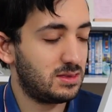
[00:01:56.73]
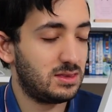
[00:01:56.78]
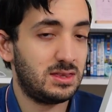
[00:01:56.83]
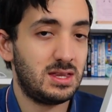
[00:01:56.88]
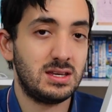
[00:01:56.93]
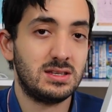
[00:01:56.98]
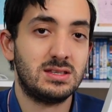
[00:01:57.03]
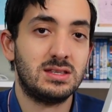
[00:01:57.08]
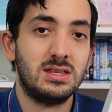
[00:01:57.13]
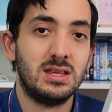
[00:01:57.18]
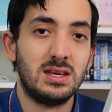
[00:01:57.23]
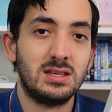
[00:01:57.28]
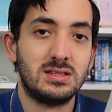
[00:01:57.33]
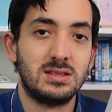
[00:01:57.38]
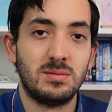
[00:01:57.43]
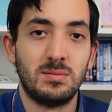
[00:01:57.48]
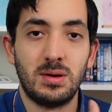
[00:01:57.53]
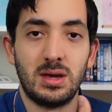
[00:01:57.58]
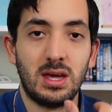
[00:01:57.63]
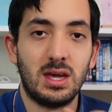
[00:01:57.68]
This needs
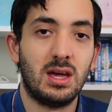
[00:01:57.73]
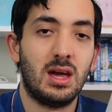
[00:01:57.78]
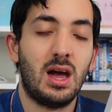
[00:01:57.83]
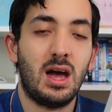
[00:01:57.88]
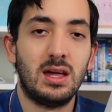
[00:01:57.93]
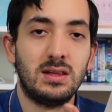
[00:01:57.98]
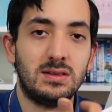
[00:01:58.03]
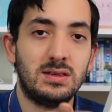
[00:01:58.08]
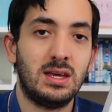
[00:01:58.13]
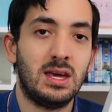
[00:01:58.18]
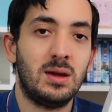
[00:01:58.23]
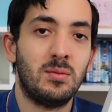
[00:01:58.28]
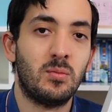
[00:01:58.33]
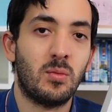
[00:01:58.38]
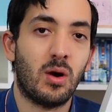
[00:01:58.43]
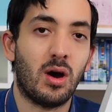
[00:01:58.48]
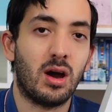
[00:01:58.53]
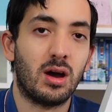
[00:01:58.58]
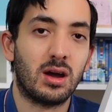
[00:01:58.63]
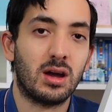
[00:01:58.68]
to be a
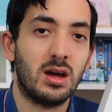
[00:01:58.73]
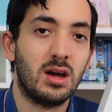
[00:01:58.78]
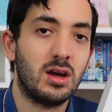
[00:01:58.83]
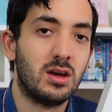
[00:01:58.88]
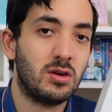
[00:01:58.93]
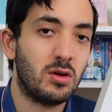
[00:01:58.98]
teamwork.